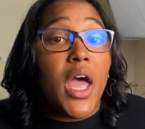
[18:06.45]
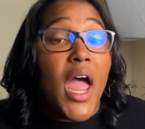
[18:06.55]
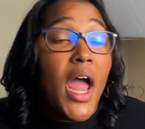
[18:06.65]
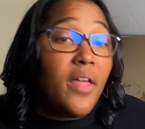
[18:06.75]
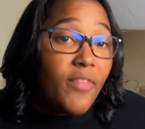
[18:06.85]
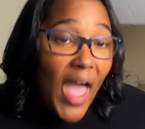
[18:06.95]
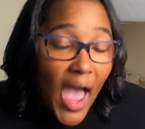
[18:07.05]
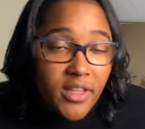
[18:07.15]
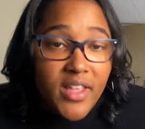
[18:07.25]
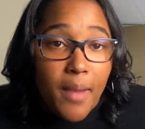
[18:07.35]
And
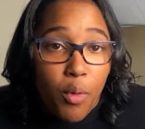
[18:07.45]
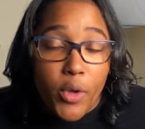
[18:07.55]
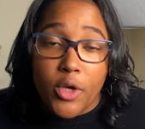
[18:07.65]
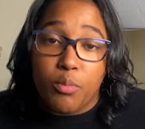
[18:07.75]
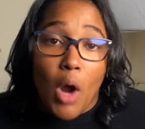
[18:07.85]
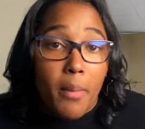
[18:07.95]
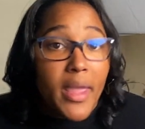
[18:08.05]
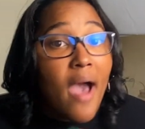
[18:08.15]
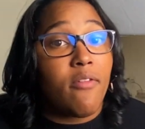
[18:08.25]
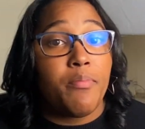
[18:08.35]
at that point, you'll probably
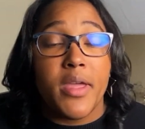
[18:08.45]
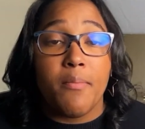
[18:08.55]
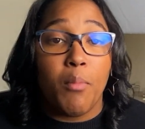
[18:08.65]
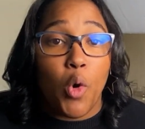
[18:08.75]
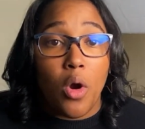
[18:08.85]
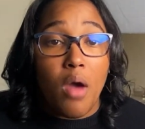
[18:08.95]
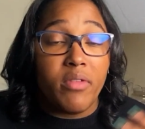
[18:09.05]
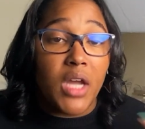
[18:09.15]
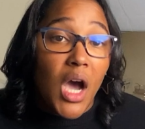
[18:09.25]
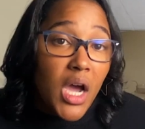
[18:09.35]
have a bit more of an
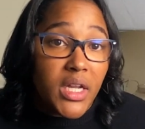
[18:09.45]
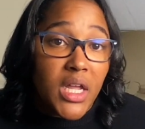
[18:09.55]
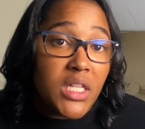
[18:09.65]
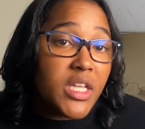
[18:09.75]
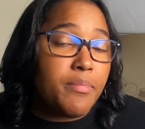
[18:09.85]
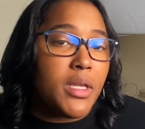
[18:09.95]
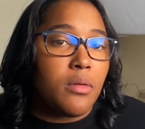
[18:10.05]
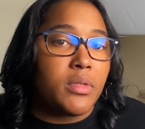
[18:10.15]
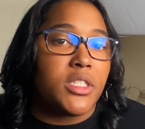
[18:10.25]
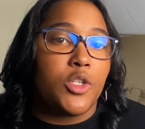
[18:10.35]
audience and be
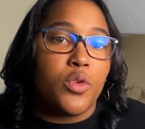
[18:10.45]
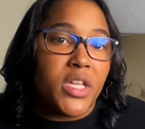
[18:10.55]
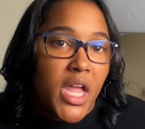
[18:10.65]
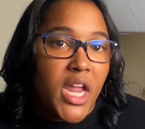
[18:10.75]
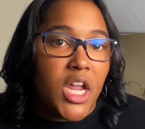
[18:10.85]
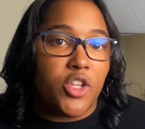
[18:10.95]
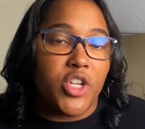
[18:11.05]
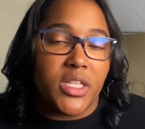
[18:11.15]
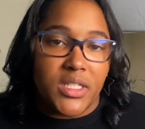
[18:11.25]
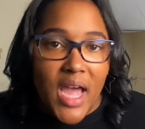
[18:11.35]
able to gauge
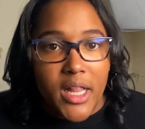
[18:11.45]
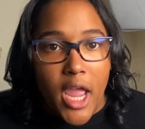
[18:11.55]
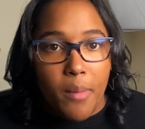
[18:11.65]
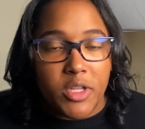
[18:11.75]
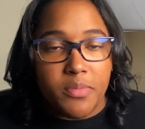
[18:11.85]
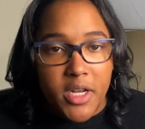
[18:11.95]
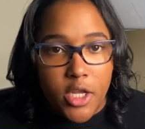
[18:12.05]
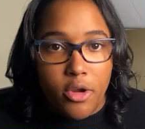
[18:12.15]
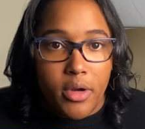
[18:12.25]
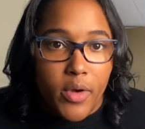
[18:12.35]
exactly how much money
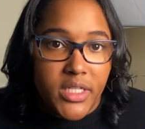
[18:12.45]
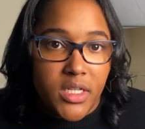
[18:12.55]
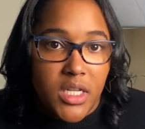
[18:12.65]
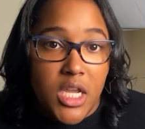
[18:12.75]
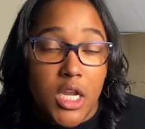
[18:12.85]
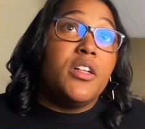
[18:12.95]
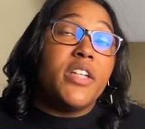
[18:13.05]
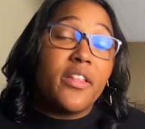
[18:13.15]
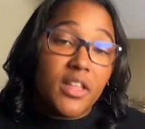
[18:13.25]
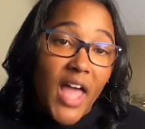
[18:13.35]
you're going to need.
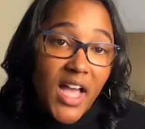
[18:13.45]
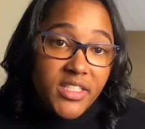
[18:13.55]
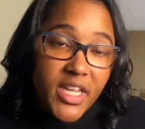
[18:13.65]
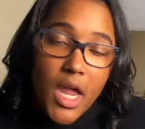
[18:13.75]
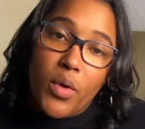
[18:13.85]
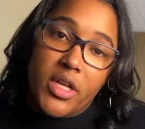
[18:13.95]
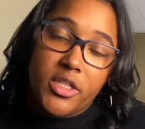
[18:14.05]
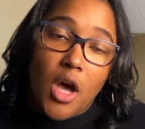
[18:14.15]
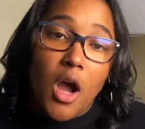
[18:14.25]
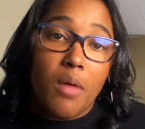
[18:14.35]
Now, the last thing I want to
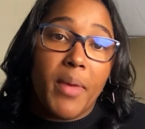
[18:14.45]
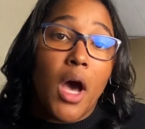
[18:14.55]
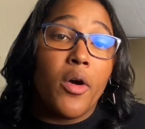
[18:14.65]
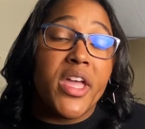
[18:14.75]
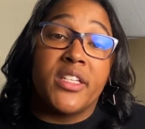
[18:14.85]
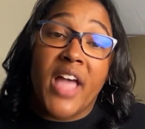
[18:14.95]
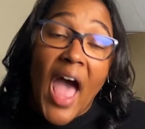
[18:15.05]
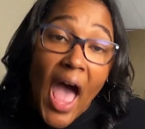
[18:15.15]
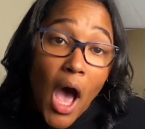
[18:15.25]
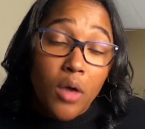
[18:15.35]
talk about is
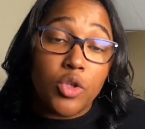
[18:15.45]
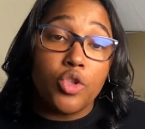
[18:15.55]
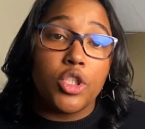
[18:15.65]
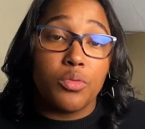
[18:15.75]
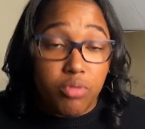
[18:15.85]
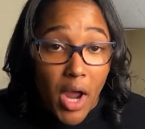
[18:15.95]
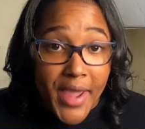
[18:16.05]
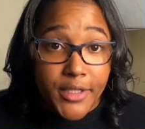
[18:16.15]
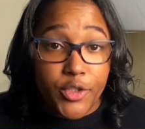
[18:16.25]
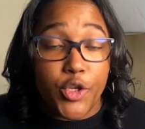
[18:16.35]
how you should
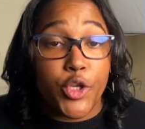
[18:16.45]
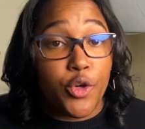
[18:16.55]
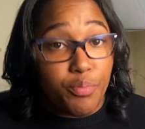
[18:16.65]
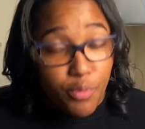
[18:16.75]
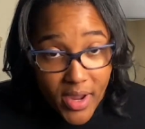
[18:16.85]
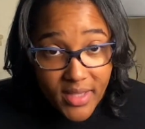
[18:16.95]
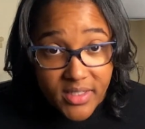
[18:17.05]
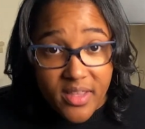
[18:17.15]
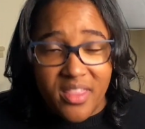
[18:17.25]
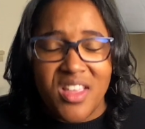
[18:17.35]
price your
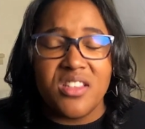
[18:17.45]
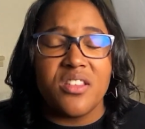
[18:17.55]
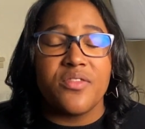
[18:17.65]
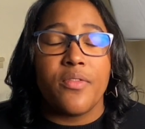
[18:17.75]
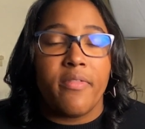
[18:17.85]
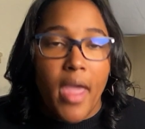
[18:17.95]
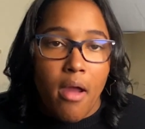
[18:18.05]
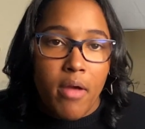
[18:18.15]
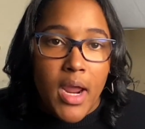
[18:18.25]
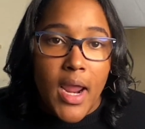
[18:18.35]
prints. This is
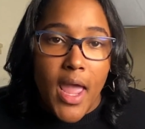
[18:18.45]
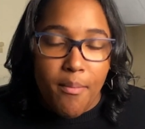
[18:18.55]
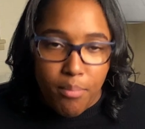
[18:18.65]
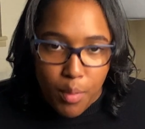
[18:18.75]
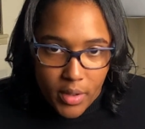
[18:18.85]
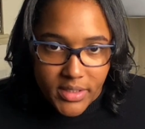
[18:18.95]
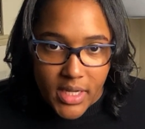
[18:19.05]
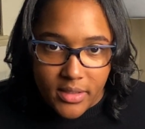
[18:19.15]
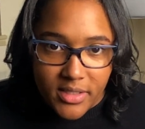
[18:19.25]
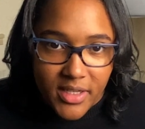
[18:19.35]
very
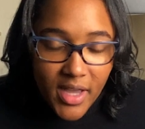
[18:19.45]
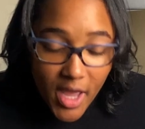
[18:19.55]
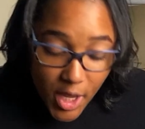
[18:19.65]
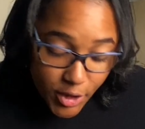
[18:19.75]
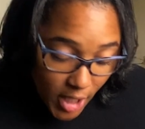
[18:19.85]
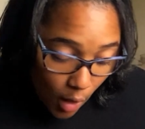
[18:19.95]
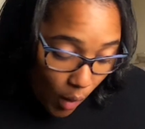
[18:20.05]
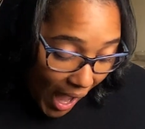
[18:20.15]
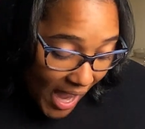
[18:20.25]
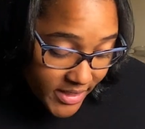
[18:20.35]
important. So
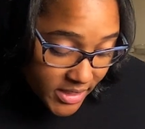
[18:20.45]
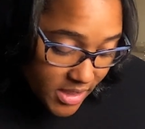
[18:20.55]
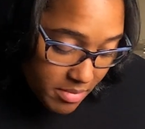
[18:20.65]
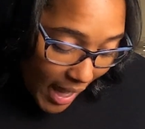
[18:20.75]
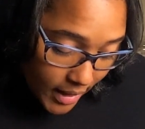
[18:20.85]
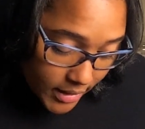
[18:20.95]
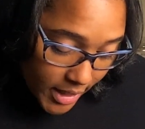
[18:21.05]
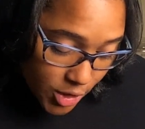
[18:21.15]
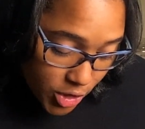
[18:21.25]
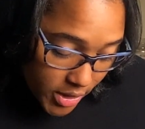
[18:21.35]
I did some
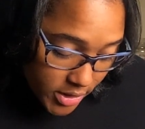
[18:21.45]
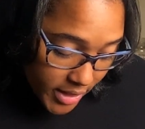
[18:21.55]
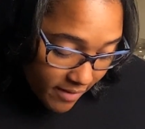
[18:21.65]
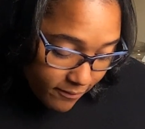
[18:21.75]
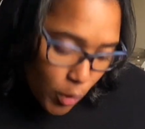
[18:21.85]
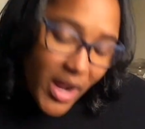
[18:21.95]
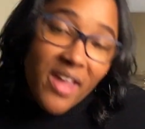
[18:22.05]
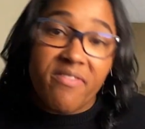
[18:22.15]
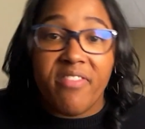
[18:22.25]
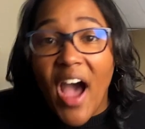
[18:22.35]
calculations, and for a
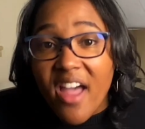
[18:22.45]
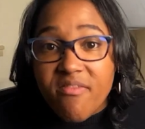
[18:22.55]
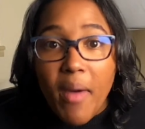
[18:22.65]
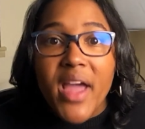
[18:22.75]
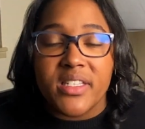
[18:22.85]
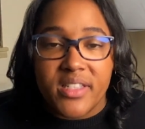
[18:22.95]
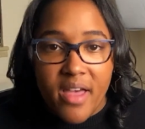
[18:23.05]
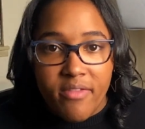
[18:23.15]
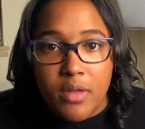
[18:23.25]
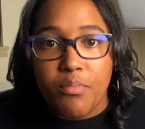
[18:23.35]
5 by
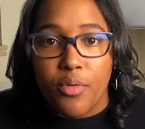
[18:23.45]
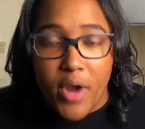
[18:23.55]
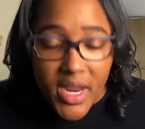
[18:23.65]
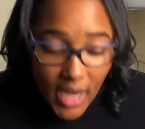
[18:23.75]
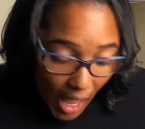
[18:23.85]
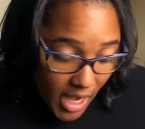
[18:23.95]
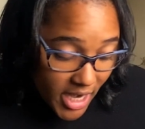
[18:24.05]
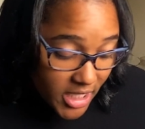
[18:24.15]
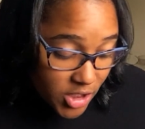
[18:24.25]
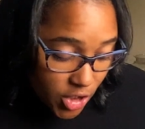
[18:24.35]
7 print,
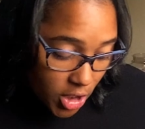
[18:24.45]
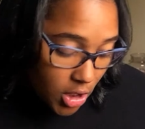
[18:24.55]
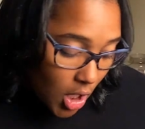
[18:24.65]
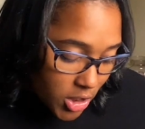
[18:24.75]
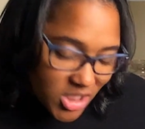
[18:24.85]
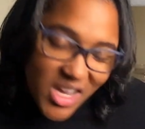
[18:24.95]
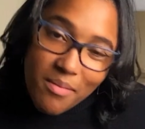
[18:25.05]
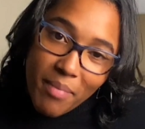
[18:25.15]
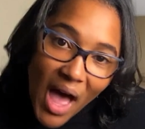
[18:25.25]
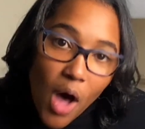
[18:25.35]
it's going to cost you
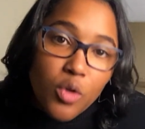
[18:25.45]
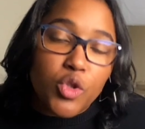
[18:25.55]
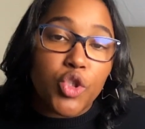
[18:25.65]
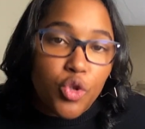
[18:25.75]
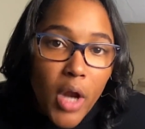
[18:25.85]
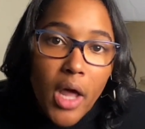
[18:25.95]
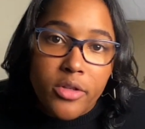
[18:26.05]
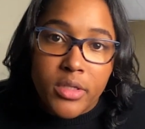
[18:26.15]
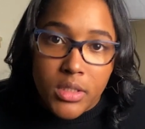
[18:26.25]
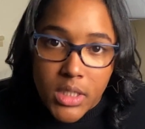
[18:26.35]
about
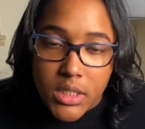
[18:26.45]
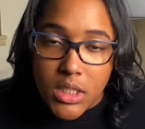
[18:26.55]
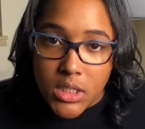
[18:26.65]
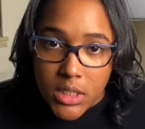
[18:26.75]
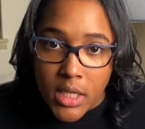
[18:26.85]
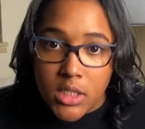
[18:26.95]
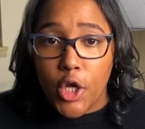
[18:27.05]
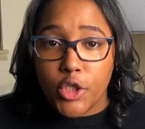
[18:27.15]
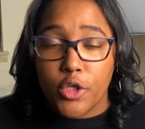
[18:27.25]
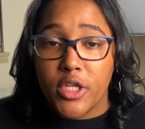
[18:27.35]
$2.60.
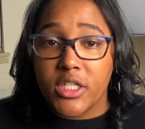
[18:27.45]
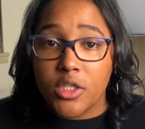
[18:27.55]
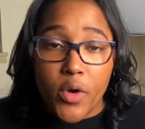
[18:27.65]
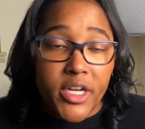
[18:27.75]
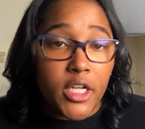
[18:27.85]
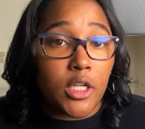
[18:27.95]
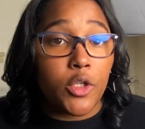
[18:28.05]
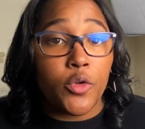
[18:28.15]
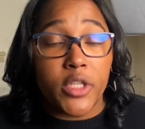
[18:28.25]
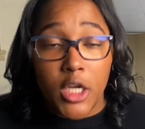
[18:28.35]
So this is going to
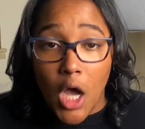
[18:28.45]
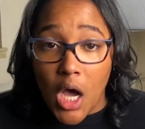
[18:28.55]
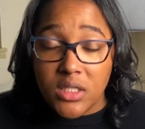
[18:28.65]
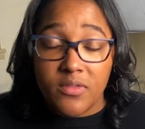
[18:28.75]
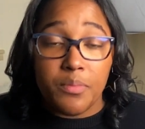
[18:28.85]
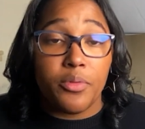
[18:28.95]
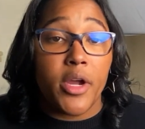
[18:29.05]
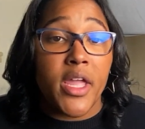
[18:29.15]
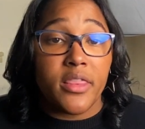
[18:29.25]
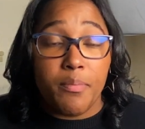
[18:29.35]
include the cost of the
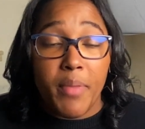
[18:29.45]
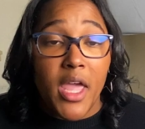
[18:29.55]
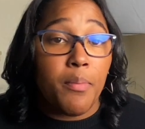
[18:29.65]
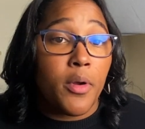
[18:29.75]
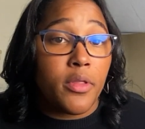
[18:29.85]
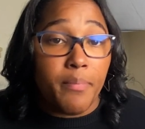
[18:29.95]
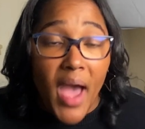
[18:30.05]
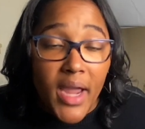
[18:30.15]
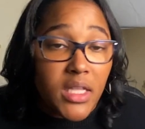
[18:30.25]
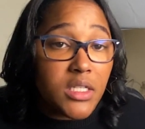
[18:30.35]
print, the paper, the
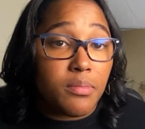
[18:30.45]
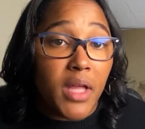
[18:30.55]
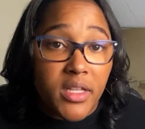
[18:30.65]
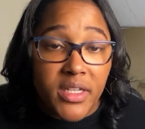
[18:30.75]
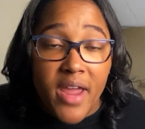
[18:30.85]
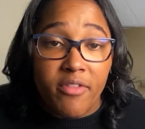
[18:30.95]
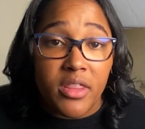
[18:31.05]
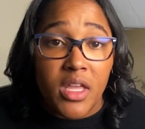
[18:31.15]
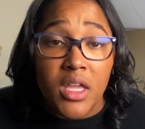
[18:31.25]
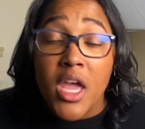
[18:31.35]
packing supplies, and
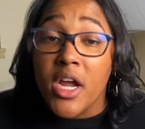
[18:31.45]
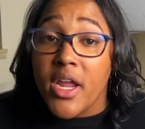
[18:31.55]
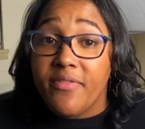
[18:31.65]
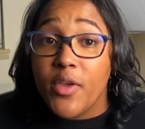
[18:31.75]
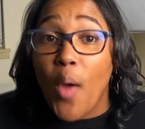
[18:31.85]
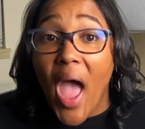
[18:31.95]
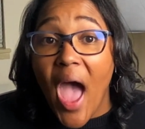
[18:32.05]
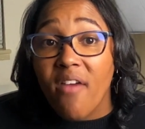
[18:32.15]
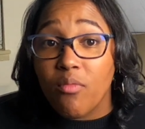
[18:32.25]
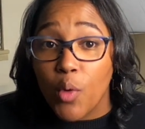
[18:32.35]
everything. If you
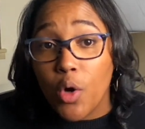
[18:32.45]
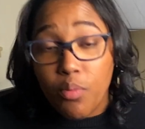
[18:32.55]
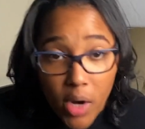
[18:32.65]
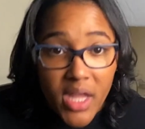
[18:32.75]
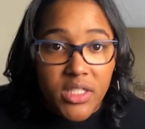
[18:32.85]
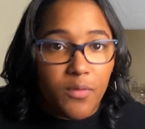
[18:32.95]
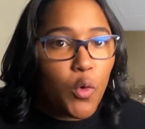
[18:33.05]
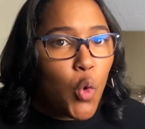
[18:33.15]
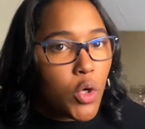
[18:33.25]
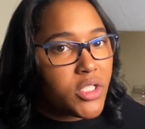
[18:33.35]
have more print, of
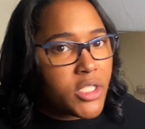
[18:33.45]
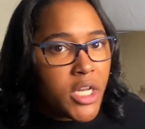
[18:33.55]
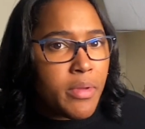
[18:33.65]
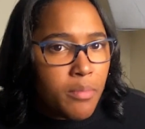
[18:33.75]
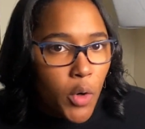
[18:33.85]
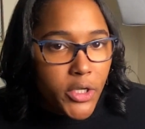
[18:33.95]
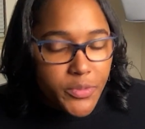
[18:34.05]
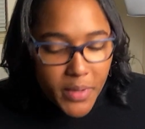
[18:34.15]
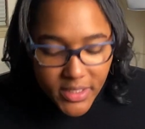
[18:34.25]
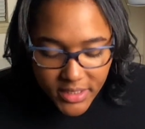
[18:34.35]
course, it's going to be more
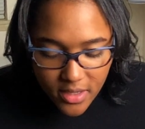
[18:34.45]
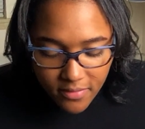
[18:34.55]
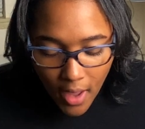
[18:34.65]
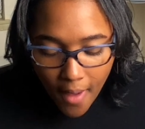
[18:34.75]
expensive.